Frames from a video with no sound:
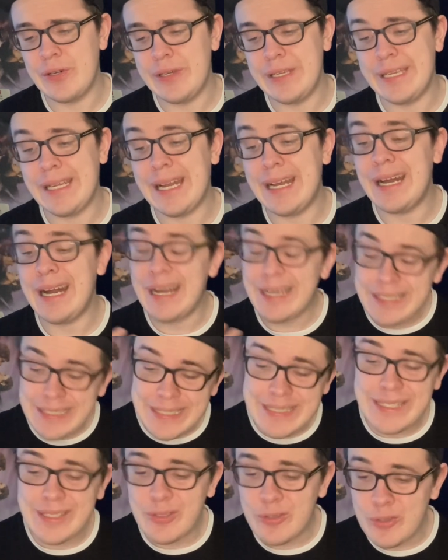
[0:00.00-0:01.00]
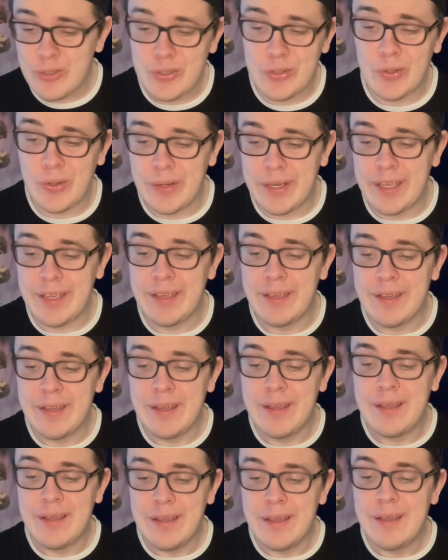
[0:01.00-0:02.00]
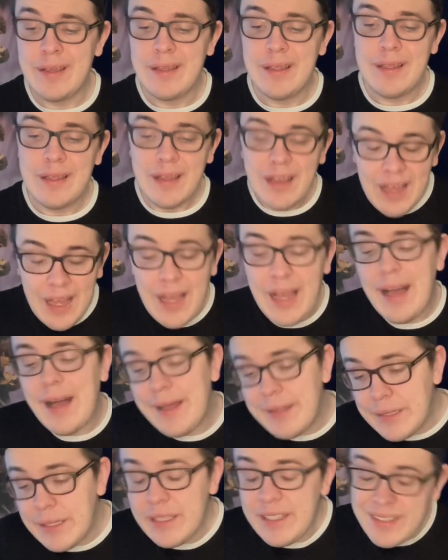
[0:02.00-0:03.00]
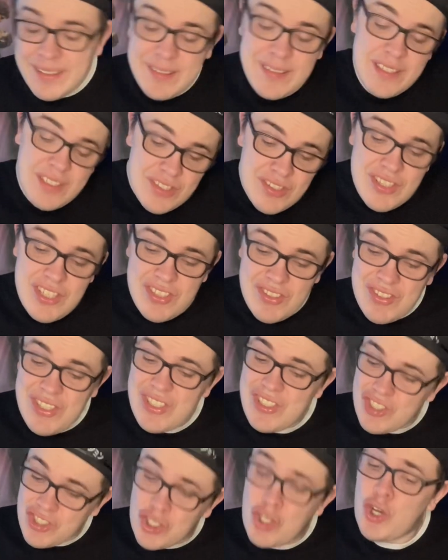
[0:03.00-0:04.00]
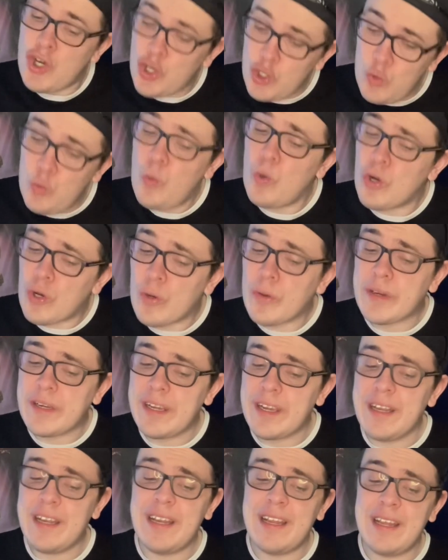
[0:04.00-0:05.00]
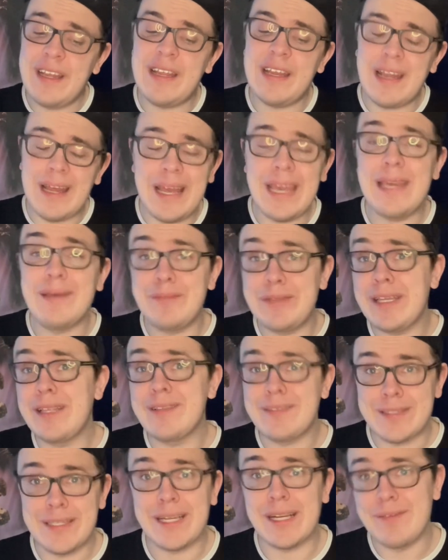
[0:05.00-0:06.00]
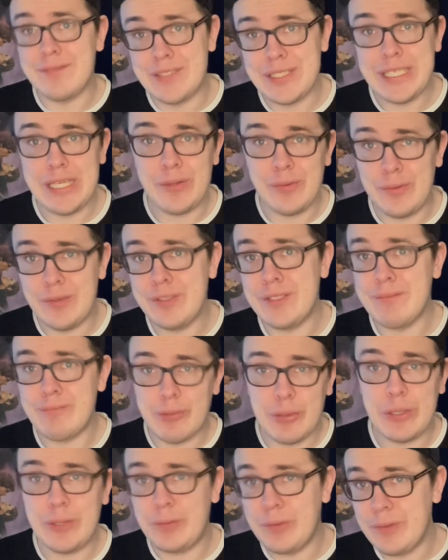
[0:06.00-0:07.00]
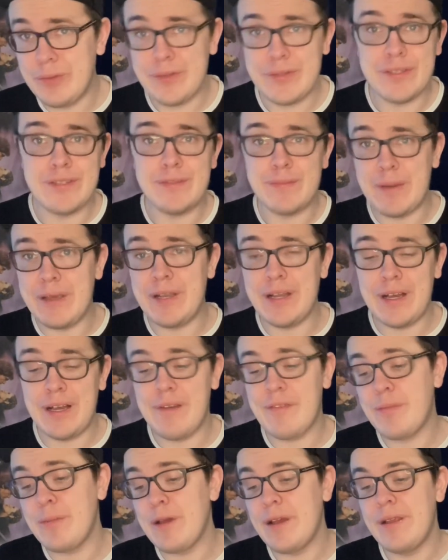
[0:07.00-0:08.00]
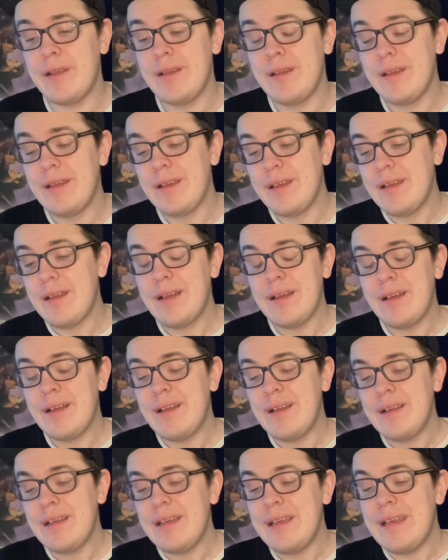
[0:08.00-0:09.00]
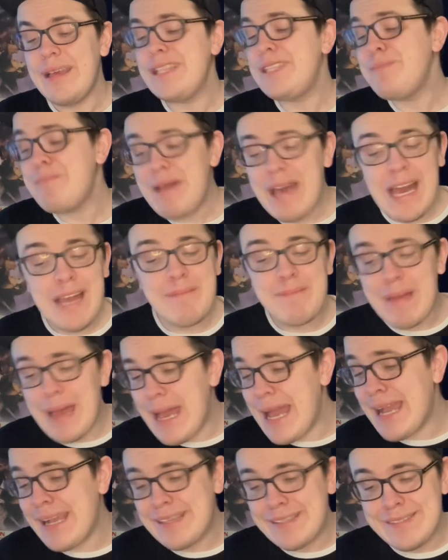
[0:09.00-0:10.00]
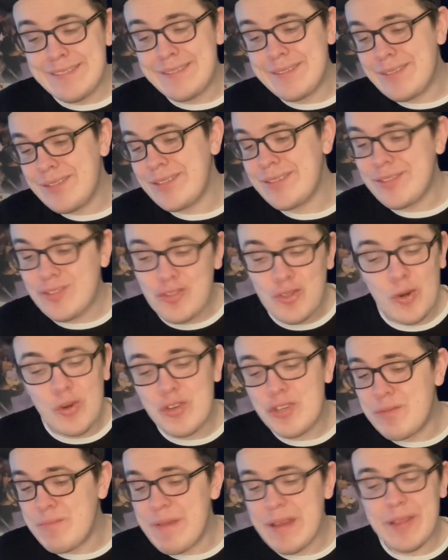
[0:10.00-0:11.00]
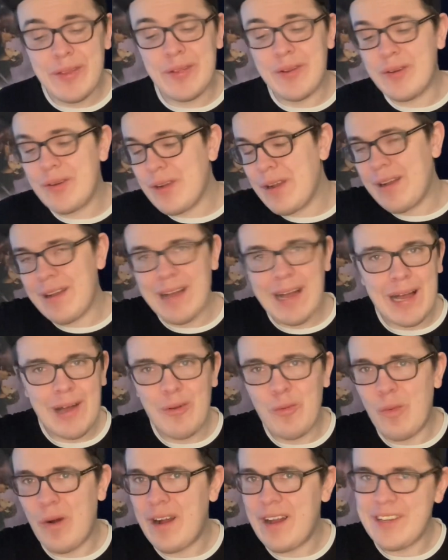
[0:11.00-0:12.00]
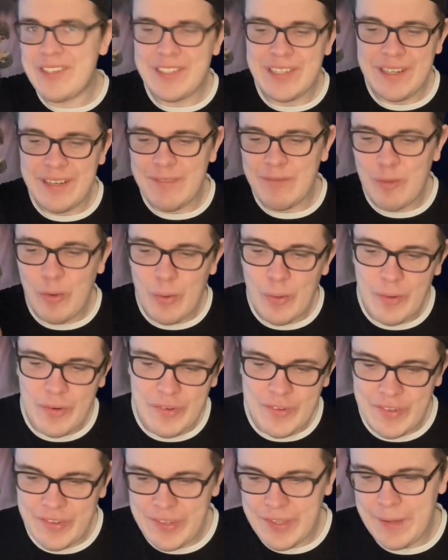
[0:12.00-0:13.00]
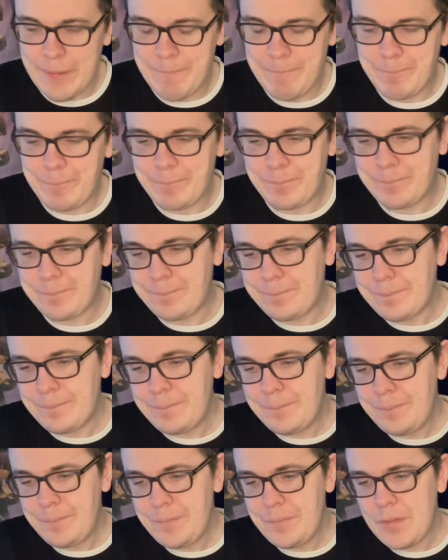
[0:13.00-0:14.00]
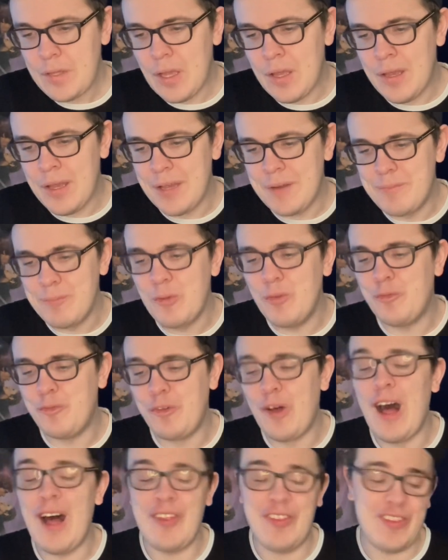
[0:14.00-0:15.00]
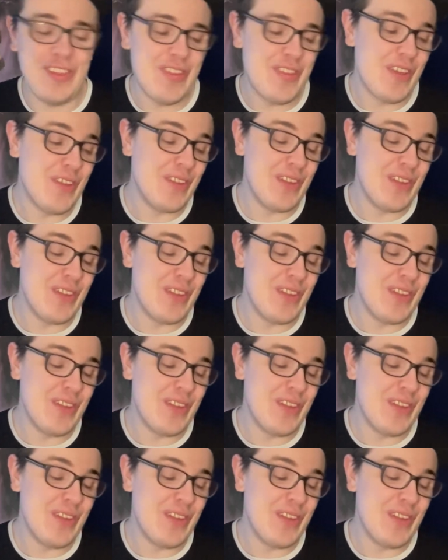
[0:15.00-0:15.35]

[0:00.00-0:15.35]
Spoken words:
You got Anya Taylor-Joy. Like, this could work. And I am getting sick of sequels and prequels and spinoffs, but it's Mad Max, George Miller. I'll watch it, of course. Mufasa the